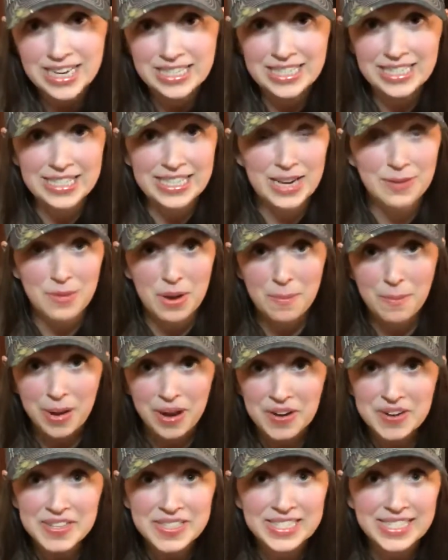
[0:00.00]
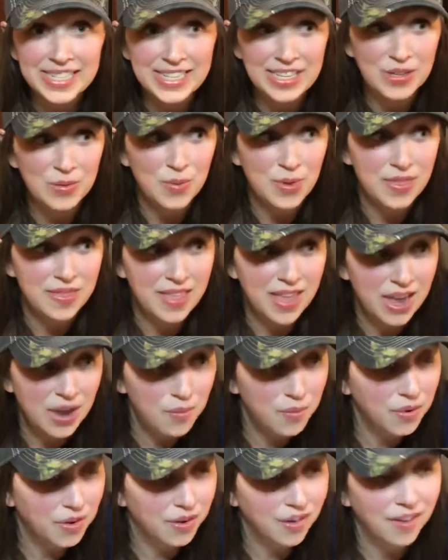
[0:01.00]
This is how my parents did it when they
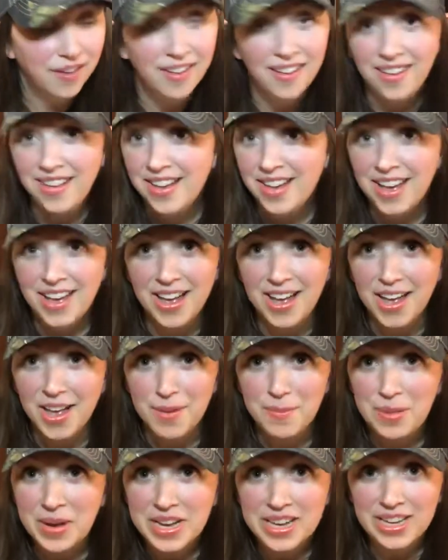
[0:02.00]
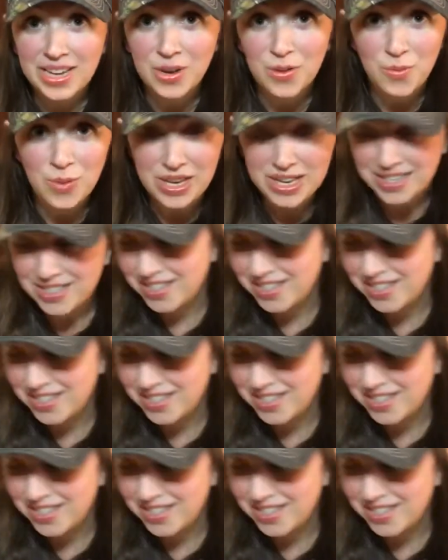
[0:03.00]
were bucketing wheat